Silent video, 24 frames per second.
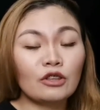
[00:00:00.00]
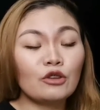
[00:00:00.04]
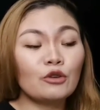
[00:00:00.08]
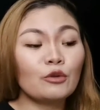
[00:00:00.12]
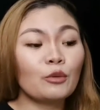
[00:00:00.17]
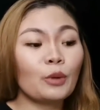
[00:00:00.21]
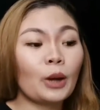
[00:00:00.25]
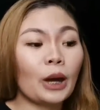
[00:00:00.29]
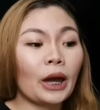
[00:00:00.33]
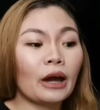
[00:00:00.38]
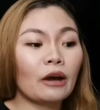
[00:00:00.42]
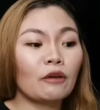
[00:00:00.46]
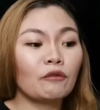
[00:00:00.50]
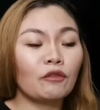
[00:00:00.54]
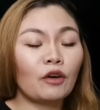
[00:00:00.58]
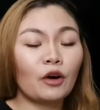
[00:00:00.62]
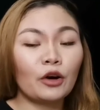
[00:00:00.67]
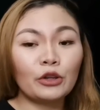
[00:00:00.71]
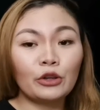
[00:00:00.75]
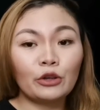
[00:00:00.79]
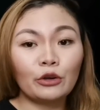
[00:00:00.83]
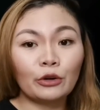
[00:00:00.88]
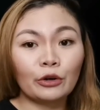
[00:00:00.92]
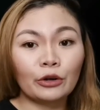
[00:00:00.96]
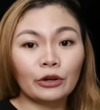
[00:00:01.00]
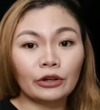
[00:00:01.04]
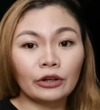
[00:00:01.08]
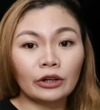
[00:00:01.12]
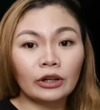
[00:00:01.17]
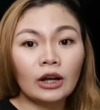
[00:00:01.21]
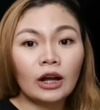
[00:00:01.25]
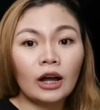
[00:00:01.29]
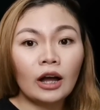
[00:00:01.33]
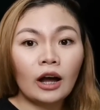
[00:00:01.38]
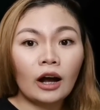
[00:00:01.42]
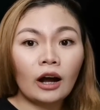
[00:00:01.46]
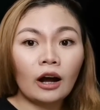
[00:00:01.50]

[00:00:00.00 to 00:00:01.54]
you have on your